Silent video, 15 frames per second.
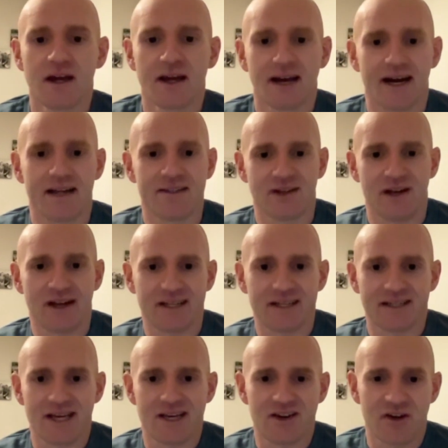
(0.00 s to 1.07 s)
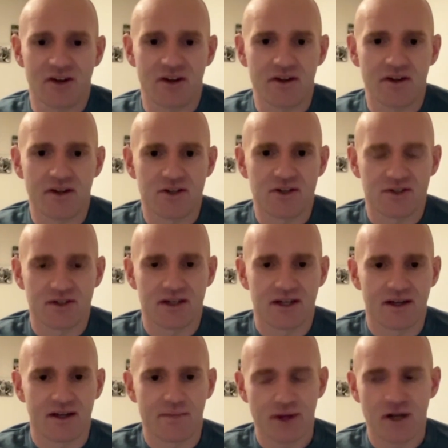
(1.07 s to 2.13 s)
And so, like I said,
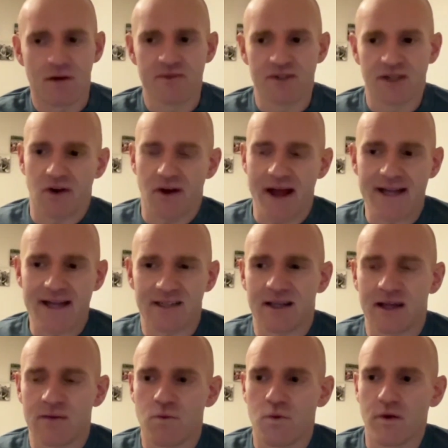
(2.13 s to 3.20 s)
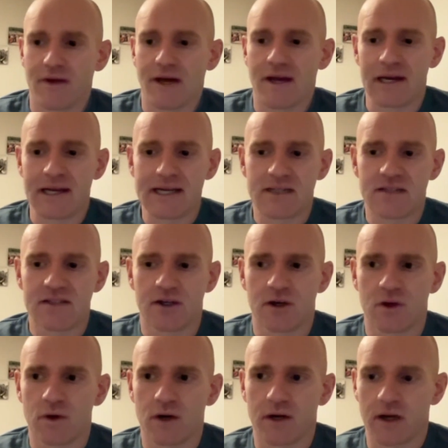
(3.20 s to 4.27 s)
it becomes ingrained. And then with Annalise,
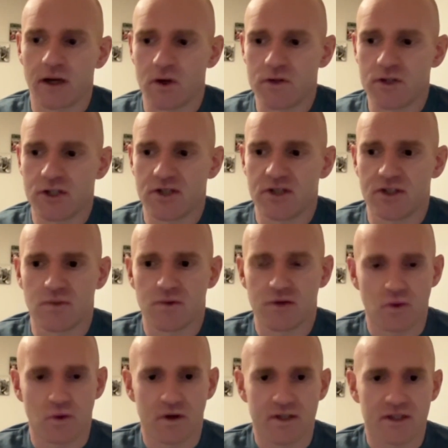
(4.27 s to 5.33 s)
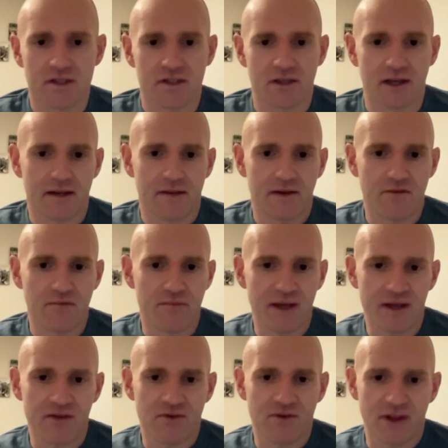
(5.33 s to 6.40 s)
her coaches and the resources, like, they've
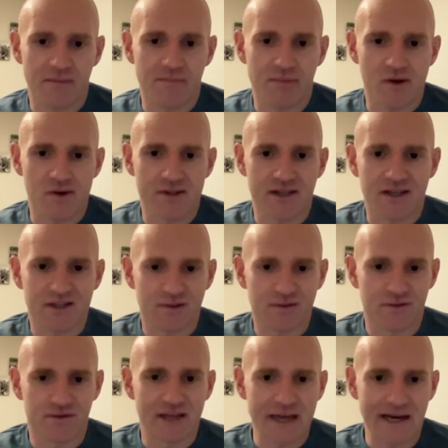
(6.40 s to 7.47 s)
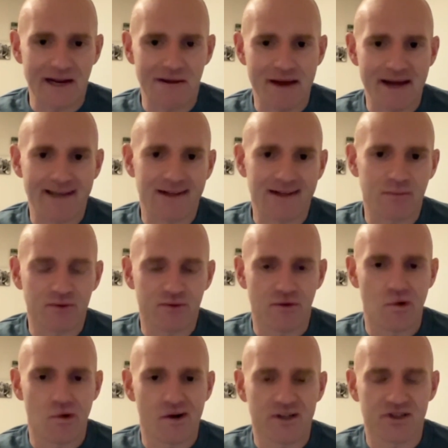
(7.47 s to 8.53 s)
been through that process of getting a medal before.